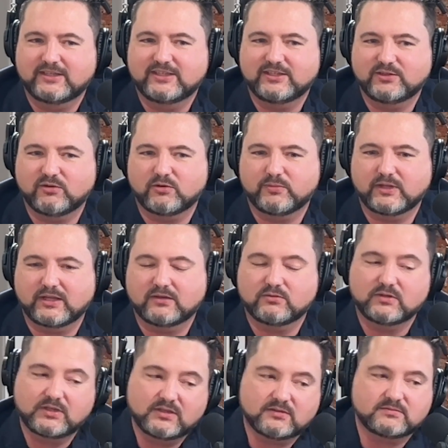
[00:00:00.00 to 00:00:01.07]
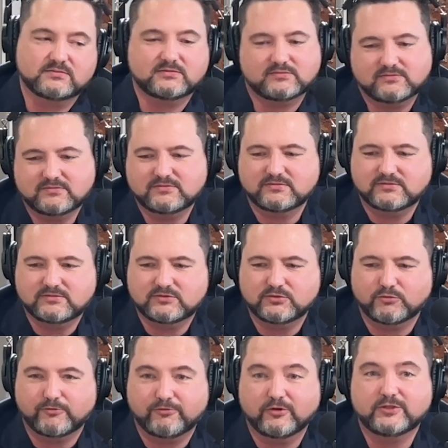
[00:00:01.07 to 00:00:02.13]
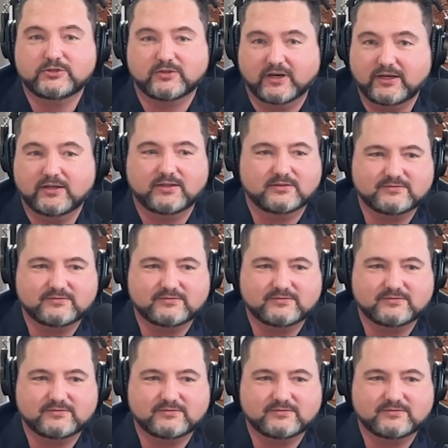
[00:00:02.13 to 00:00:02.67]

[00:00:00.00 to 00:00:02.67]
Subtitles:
You don't want to be like, "Well, refrigerator."